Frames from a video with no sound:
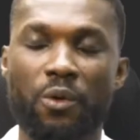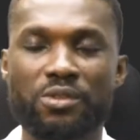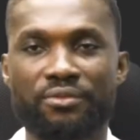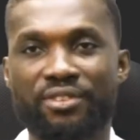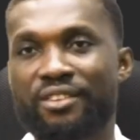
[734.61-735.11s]

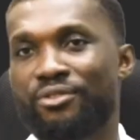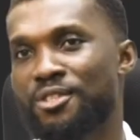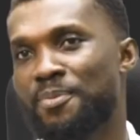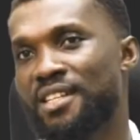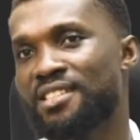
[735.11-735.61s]
That was the very
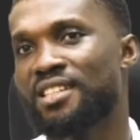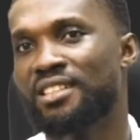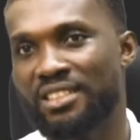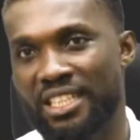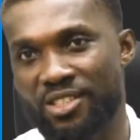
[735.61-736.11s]
first place
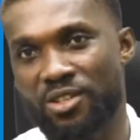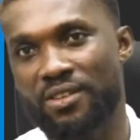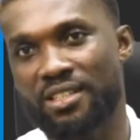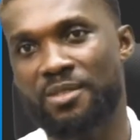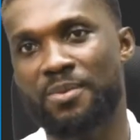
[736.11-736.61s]
they
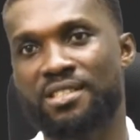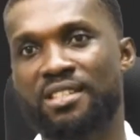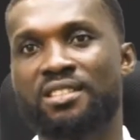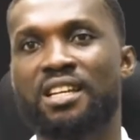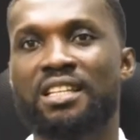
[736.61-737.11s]
discovered this
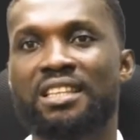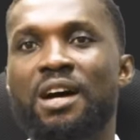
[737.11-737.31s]
painting.